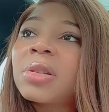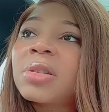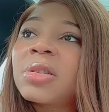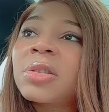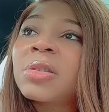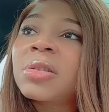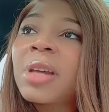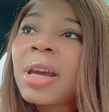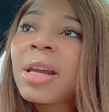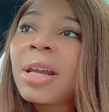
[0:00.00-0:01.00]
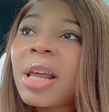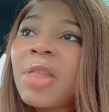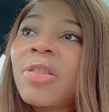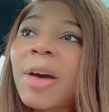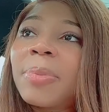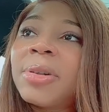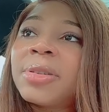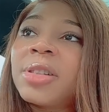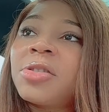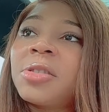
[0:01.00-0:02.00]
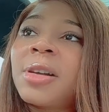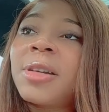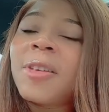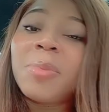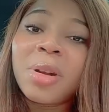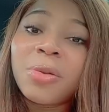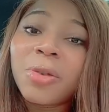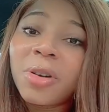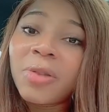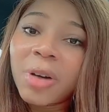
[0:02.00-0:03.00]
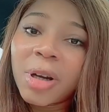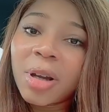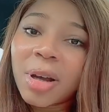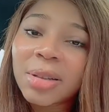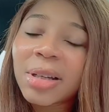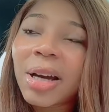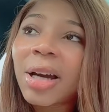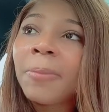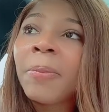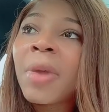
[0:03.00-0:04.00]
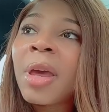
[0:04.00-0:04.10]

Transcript: stayed in that position that they've been in for a very long time